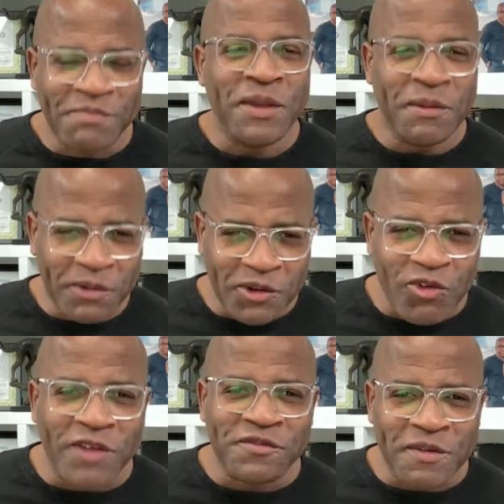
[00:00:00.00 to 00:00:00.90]
People
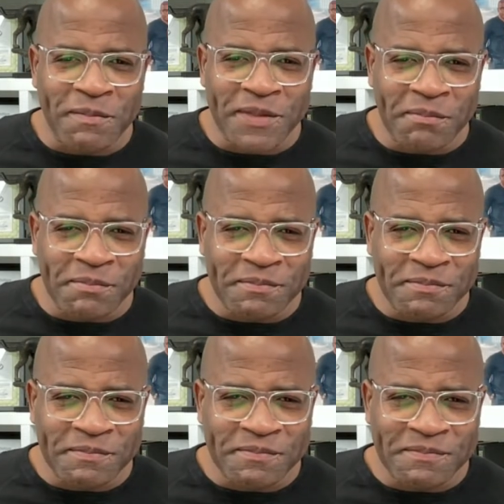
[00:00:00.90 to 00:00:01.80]
run from them.
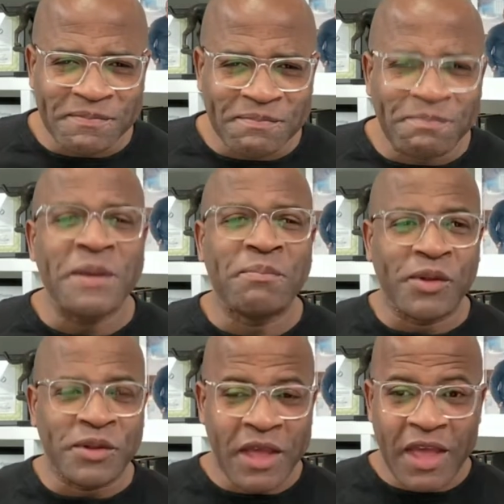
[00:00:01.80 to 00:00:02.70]

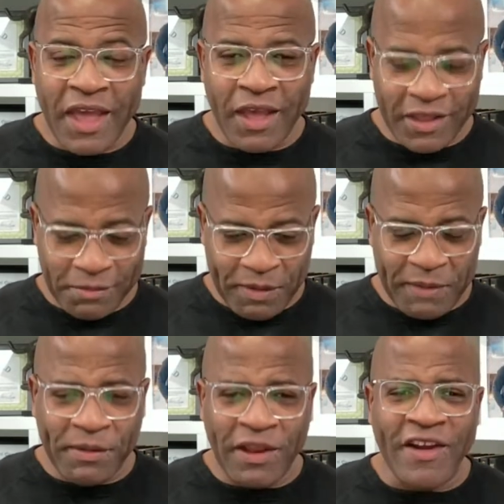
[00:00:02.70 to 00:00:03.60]
People
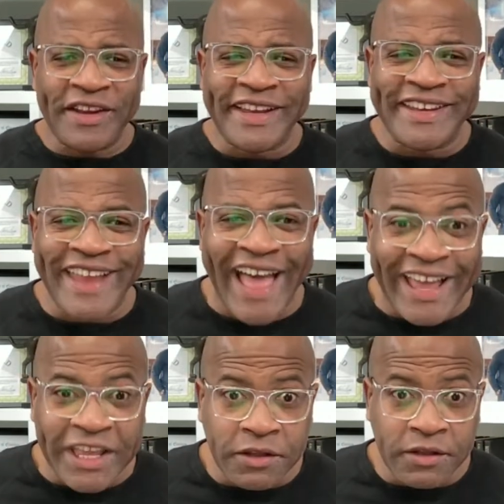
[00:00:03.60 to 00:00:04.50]
are in
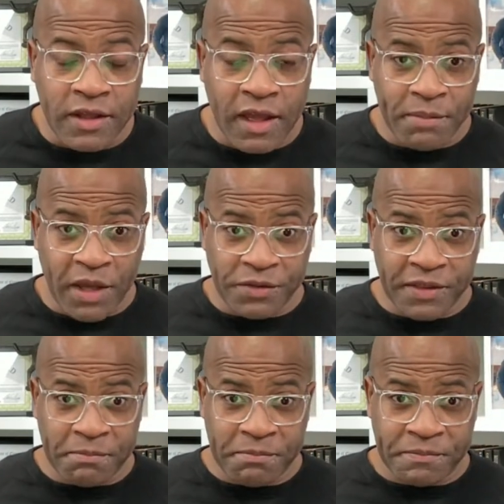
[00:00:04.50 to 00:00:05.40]
denial about
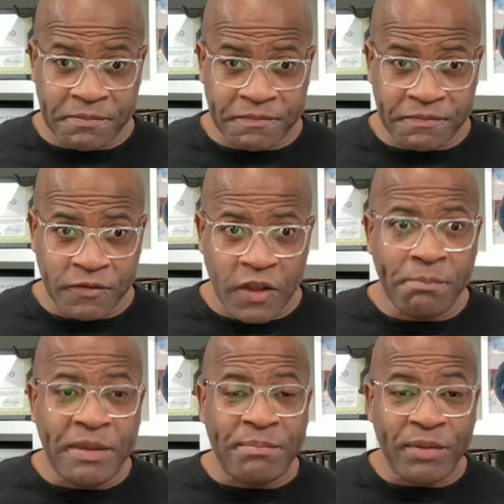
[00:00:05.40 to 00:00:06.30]
them.
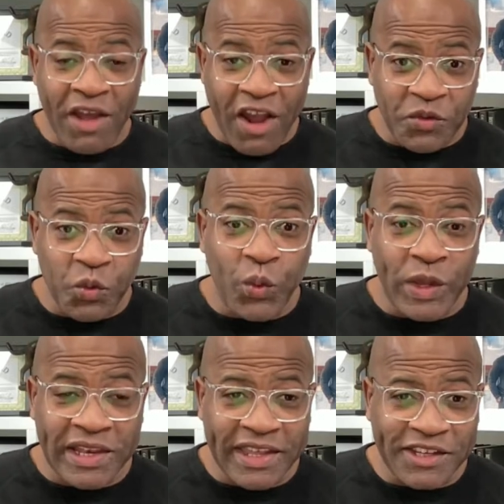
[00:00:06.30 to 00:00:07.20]
People aren't
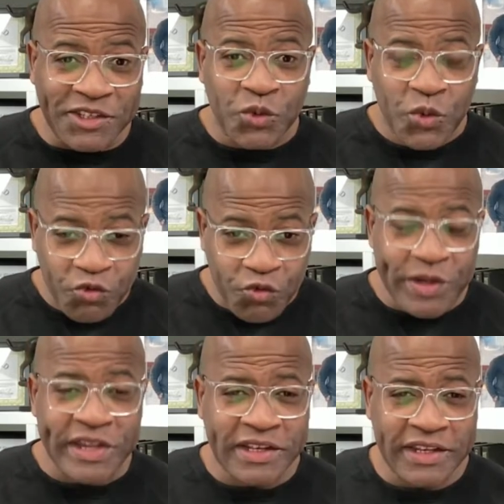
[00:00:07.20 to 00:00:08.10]
willing to
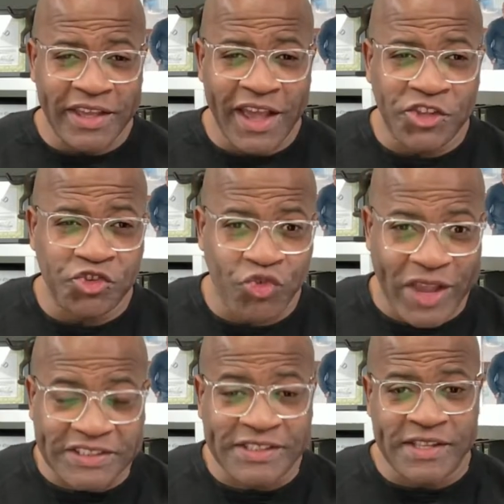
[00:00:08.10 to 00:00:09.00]
really
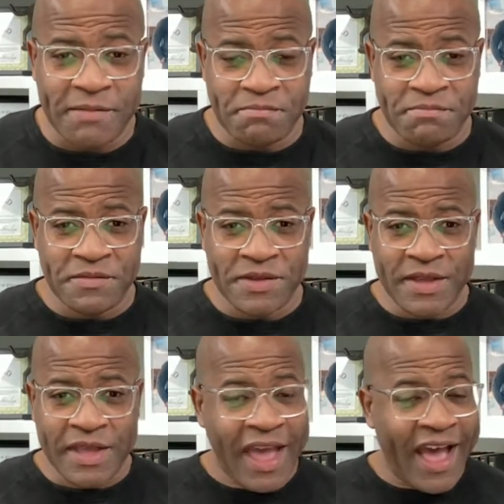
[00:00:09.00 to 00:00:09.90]
address them.
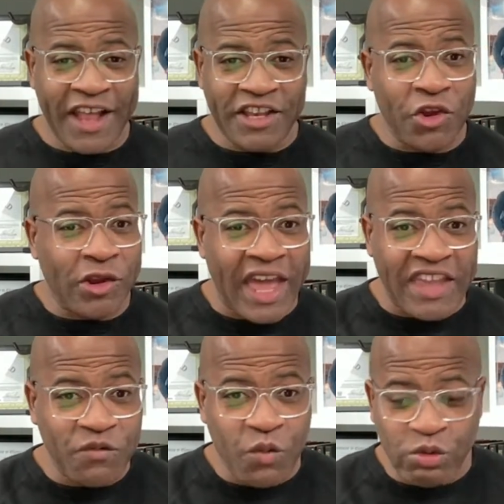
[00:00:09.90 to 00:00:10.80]
And your
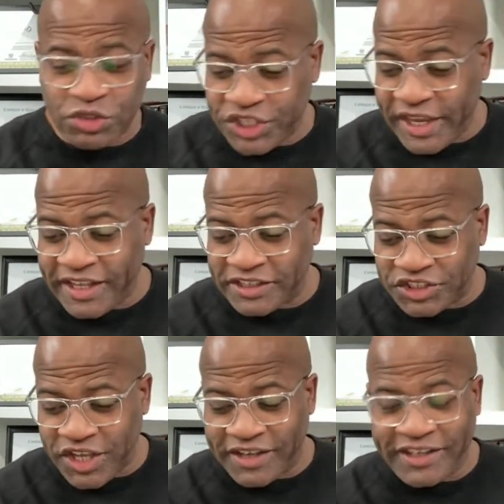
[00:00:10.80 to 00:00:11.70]
life won't
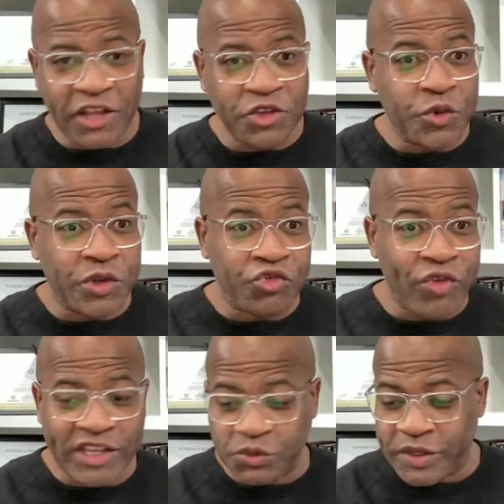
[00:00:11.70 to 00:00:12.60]
change until you
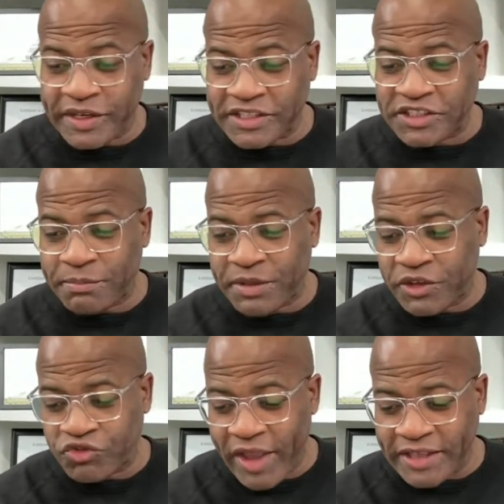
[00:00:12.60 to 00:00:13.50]
address what needs to be
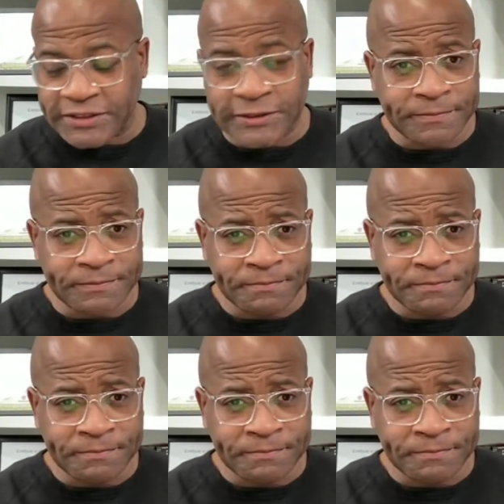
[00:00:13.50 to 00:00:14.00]
addressed.